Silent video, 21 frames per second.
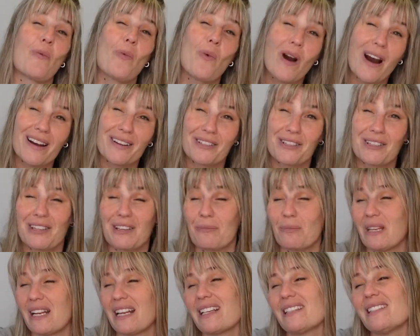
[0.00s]
wash them
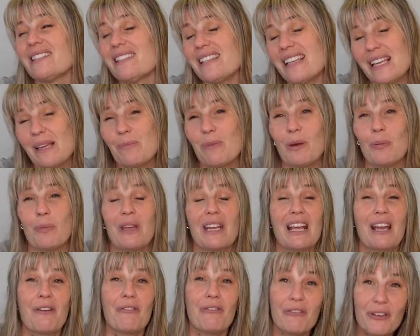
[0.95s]
and I steam them and
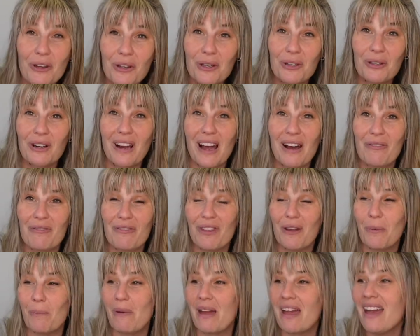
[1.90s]
I photograph
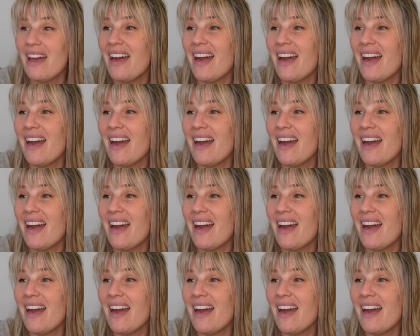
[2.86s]
them